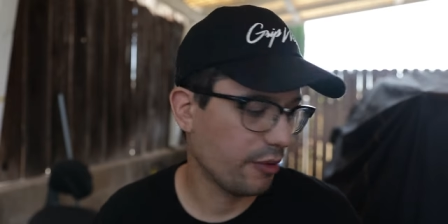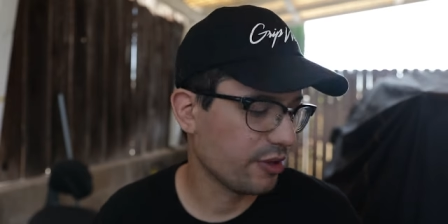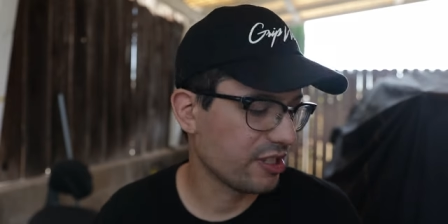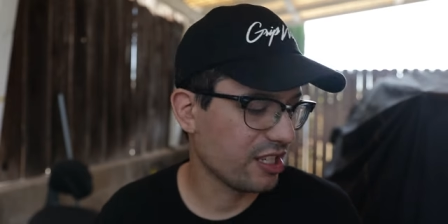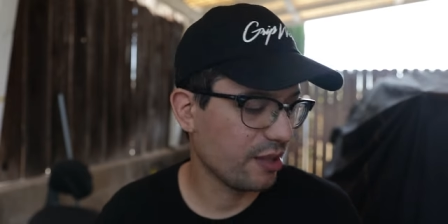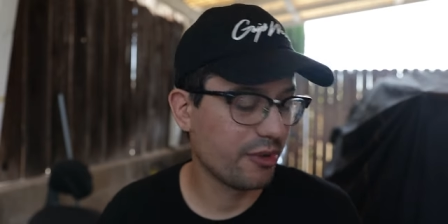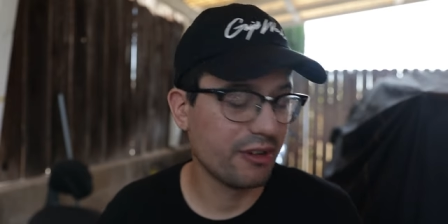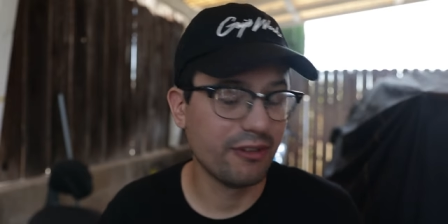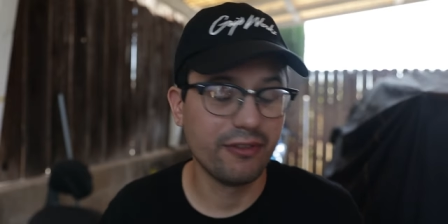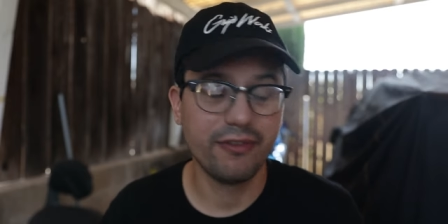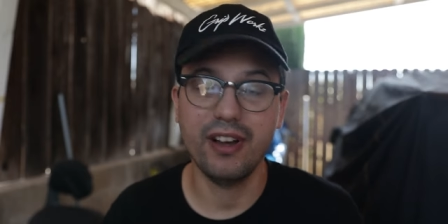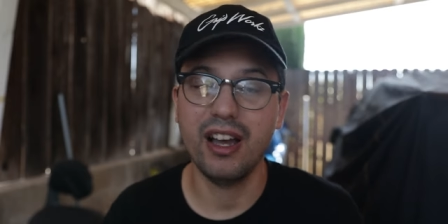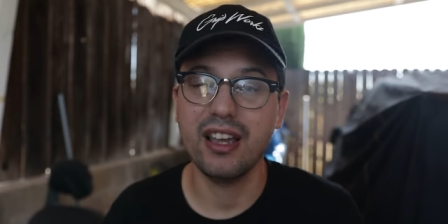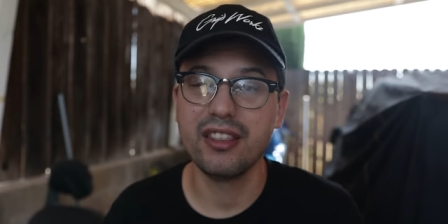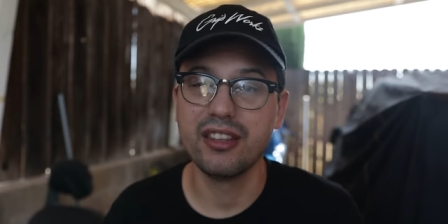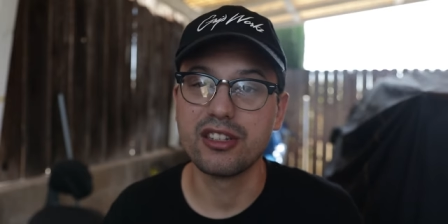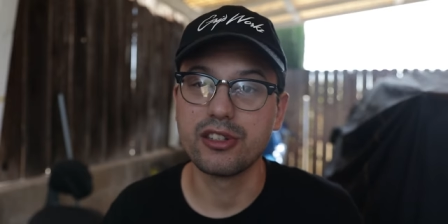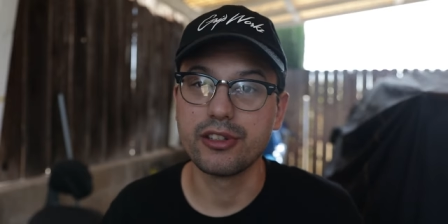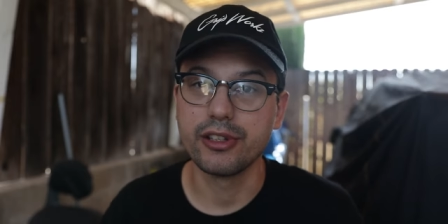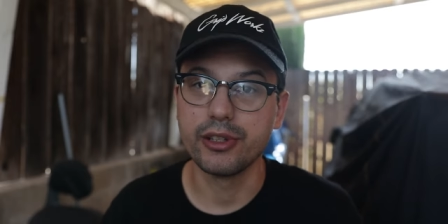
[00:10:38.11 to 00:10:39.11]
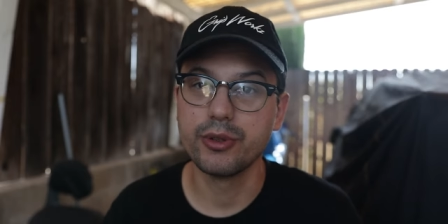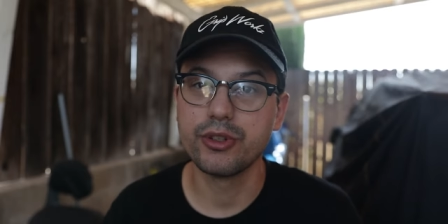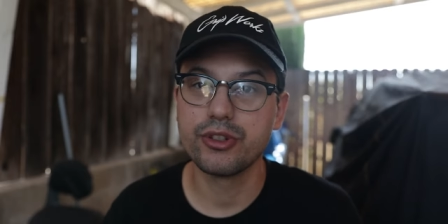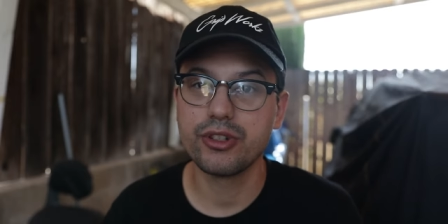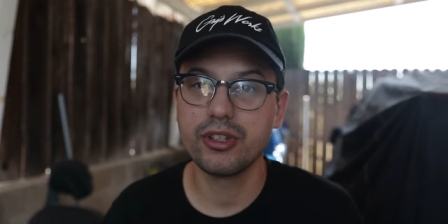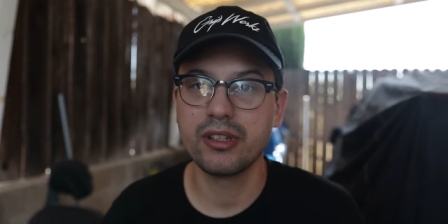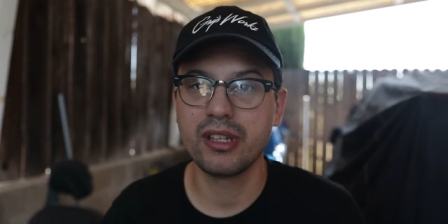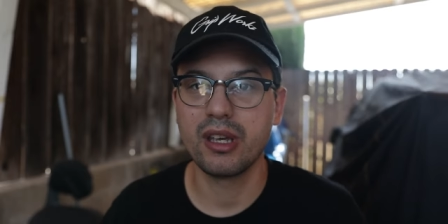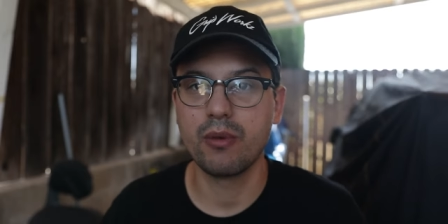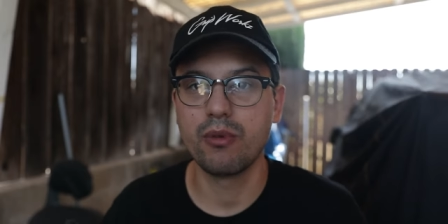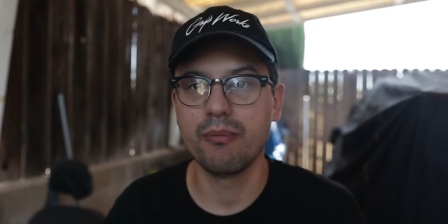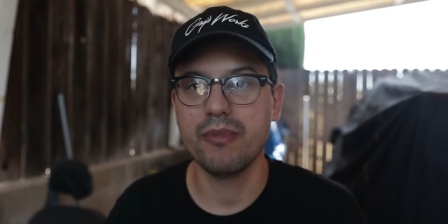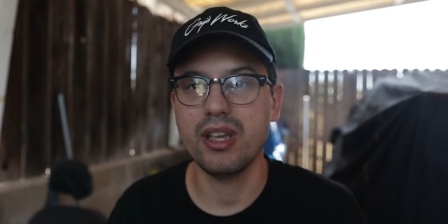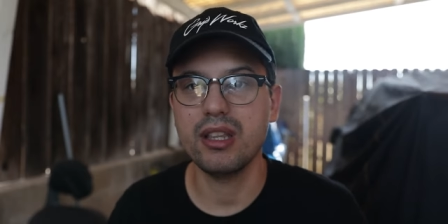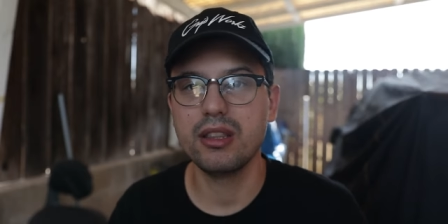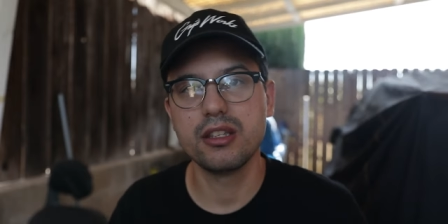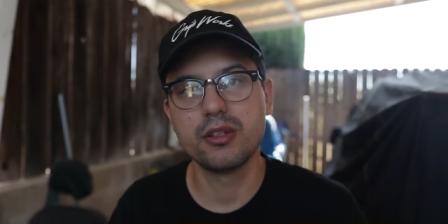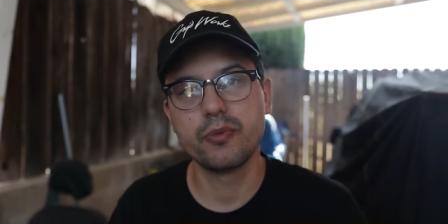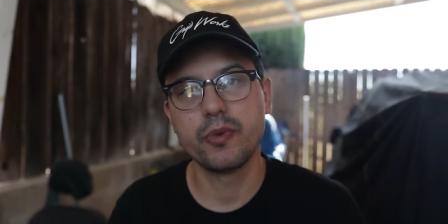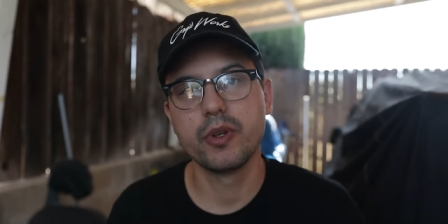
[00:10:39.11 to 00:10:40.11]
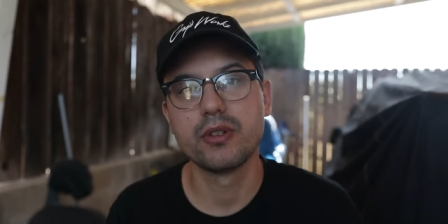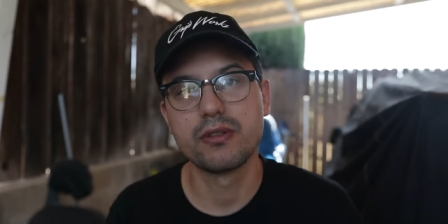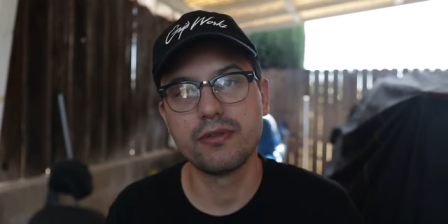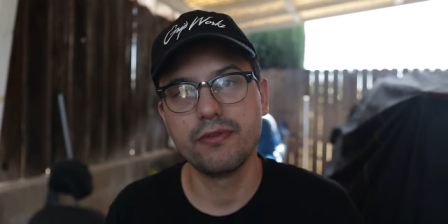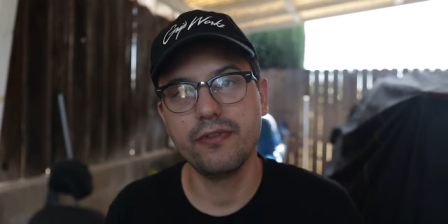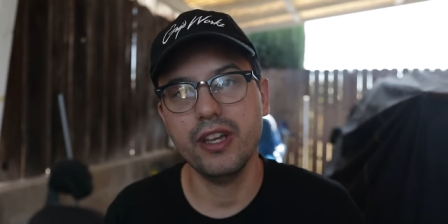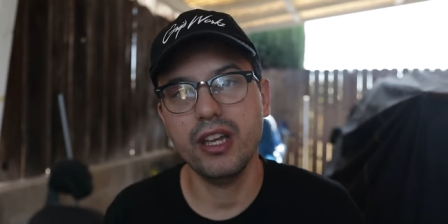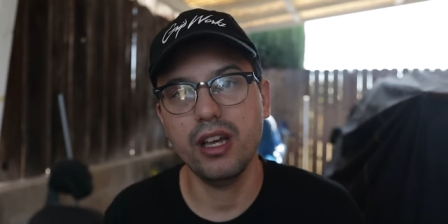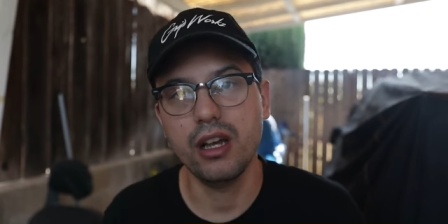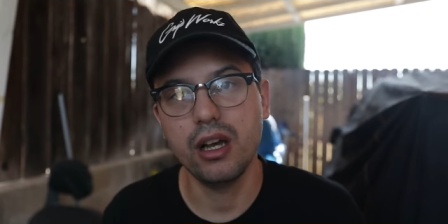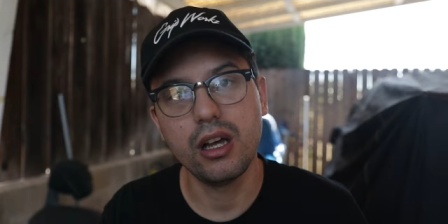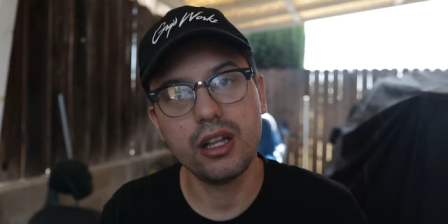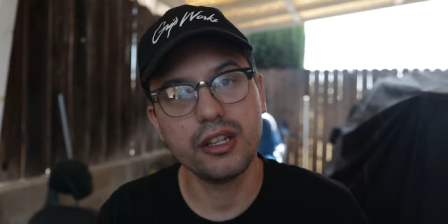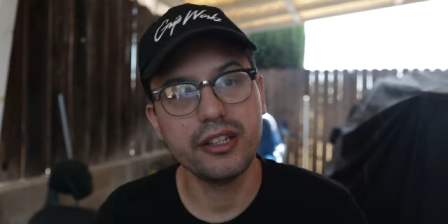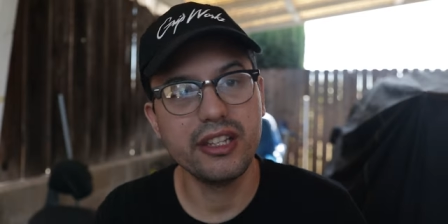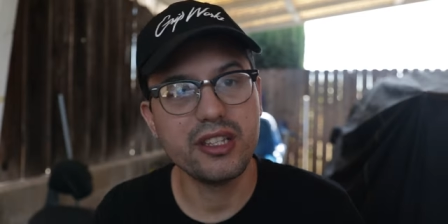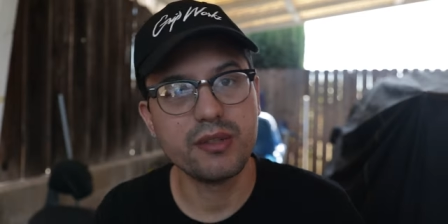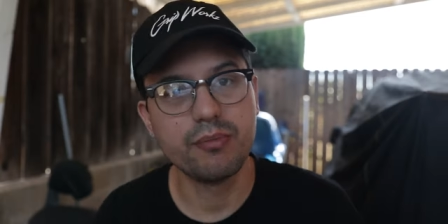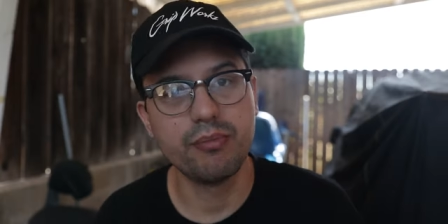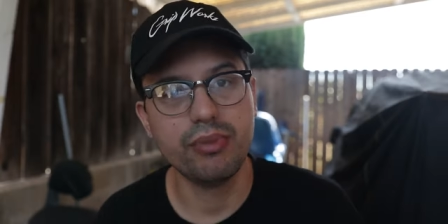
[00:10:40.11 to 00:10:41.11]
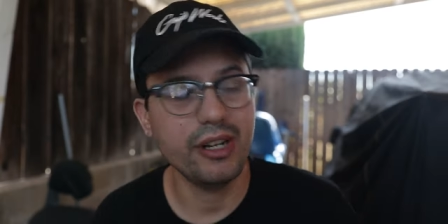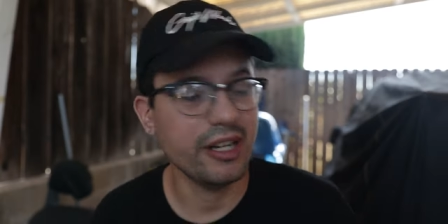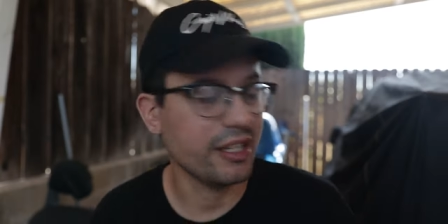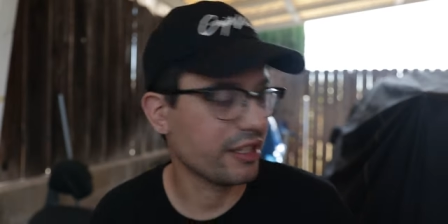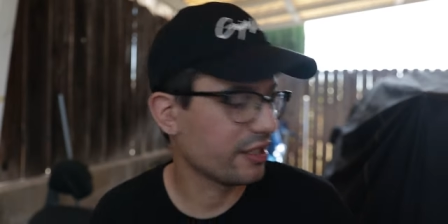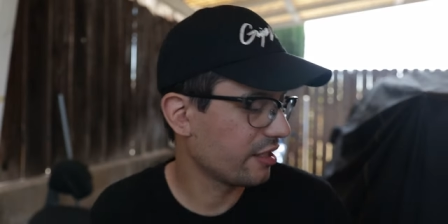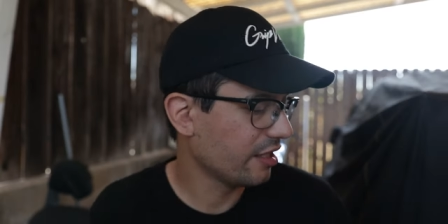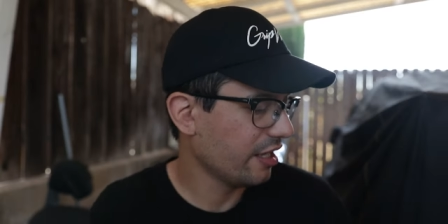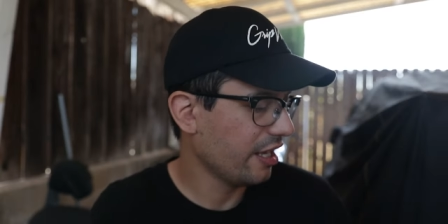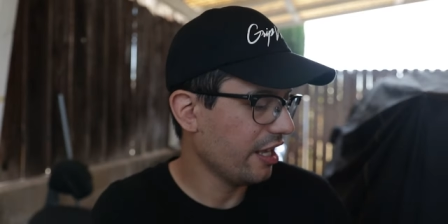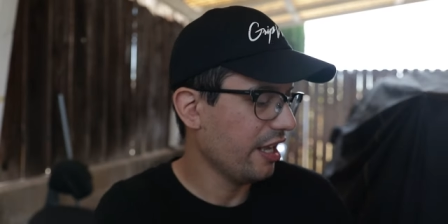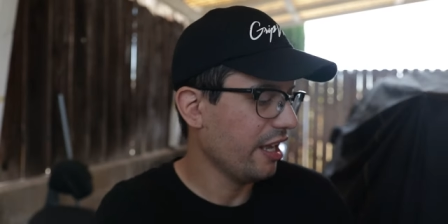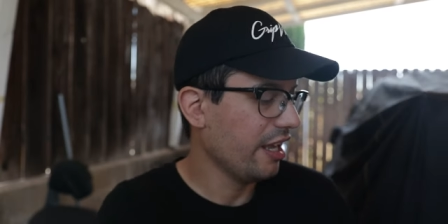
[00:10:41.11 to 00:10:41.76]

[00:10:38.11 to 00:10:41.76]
I was able to find the solution that will make these wheels fit on these brakes.